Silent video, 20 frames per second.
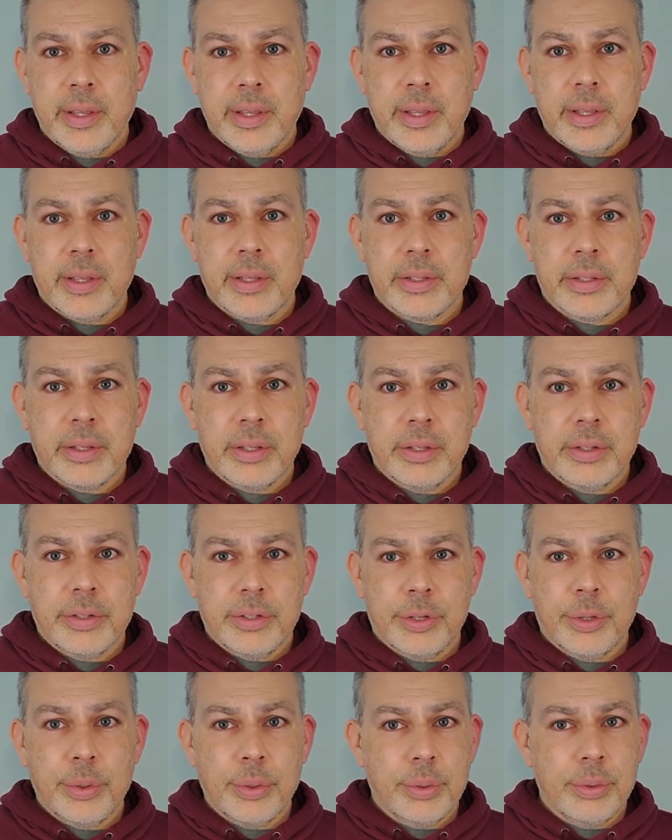is
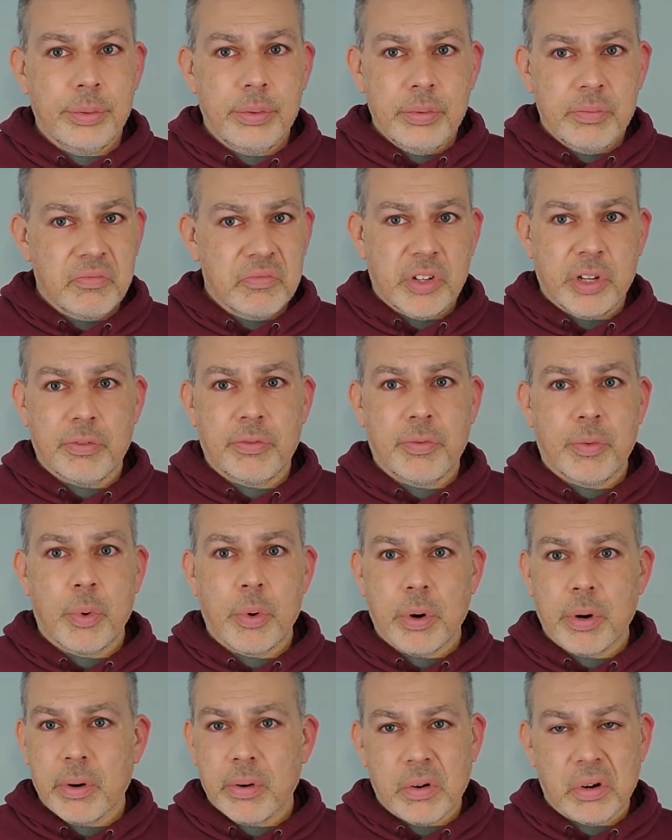two to
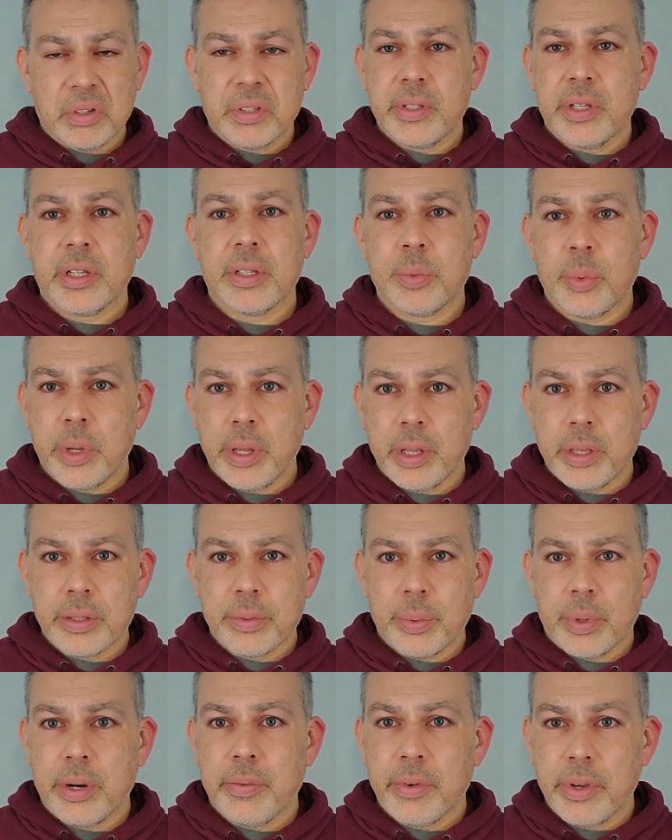four or six
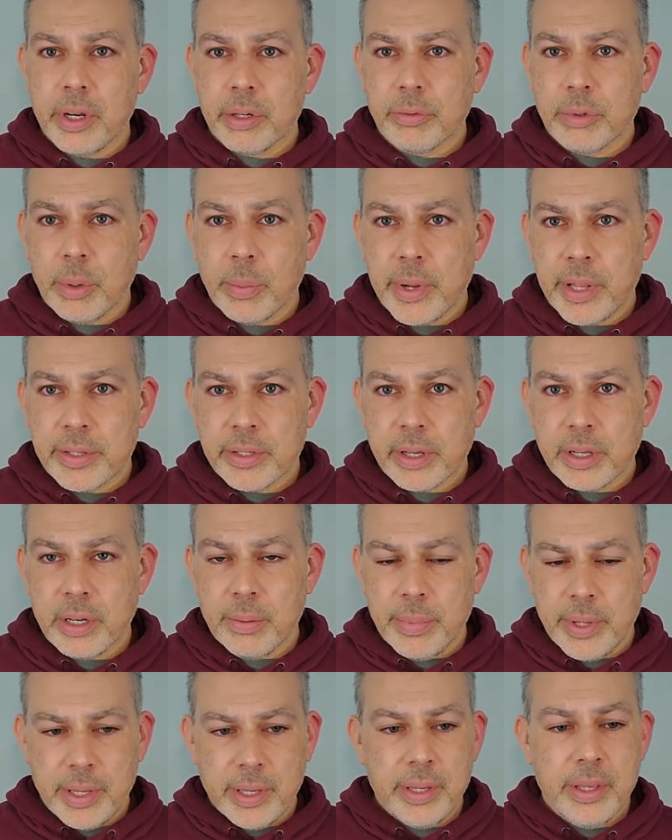wheels, whatever your robot's going to
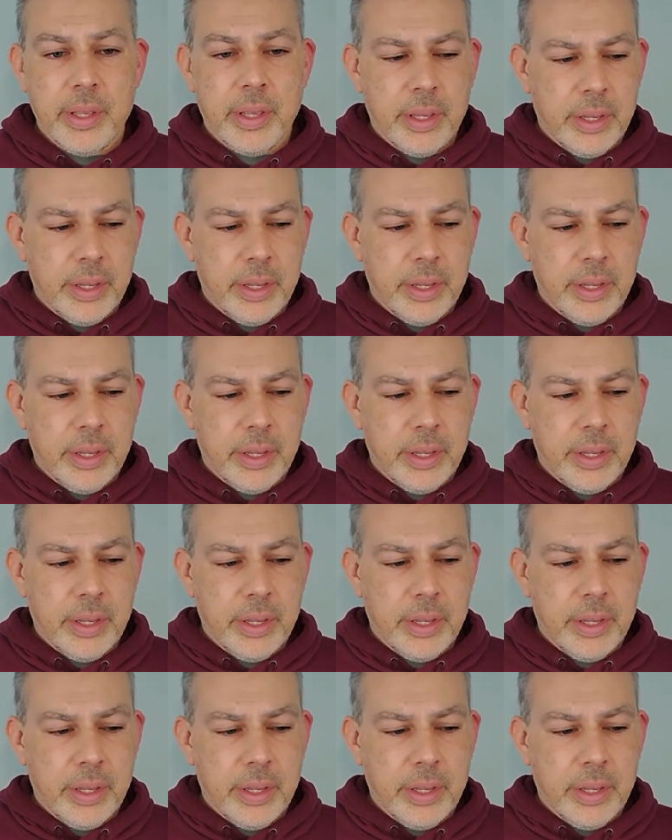be.